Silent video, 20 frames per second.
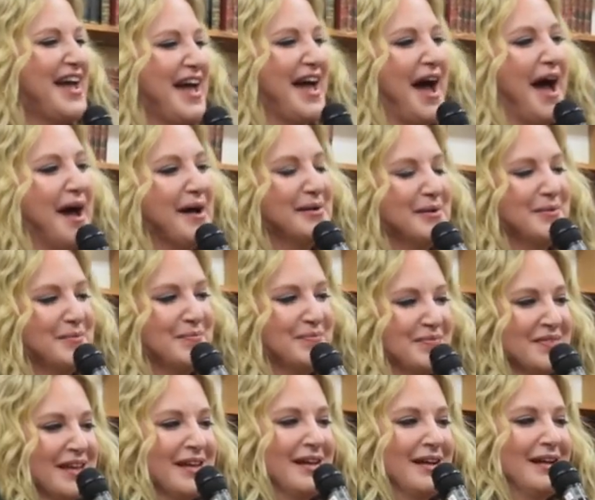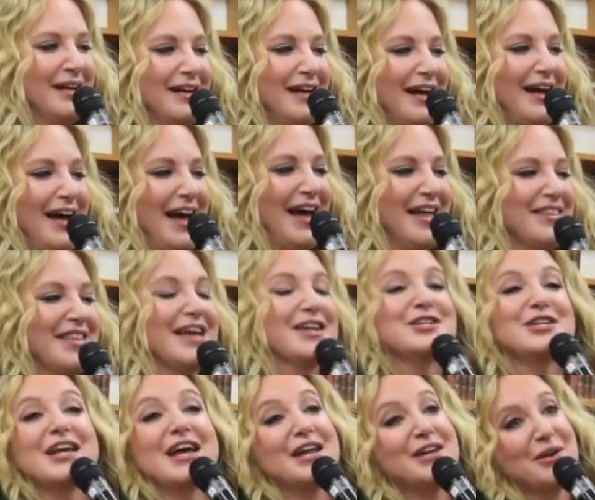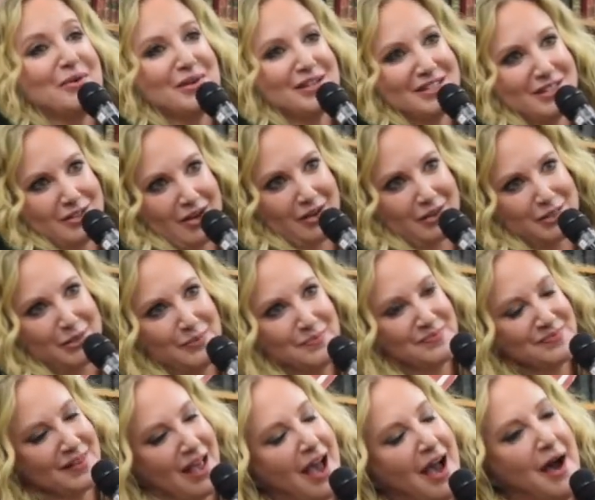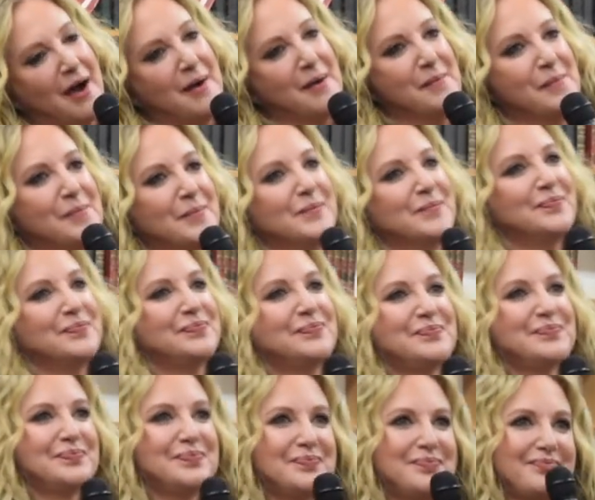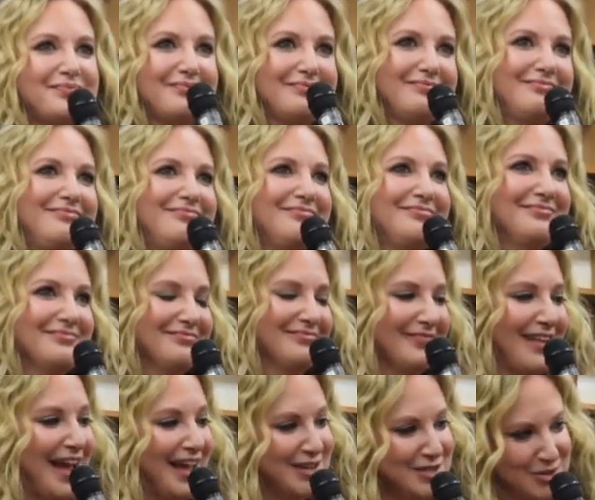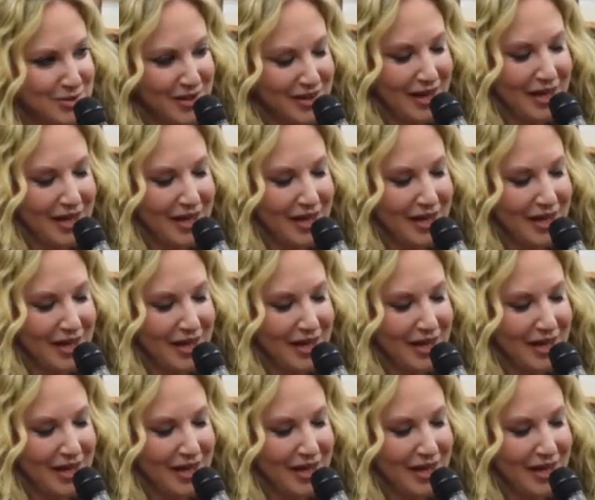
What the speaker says: Yeah. And then she had no one to talk to. I enjoy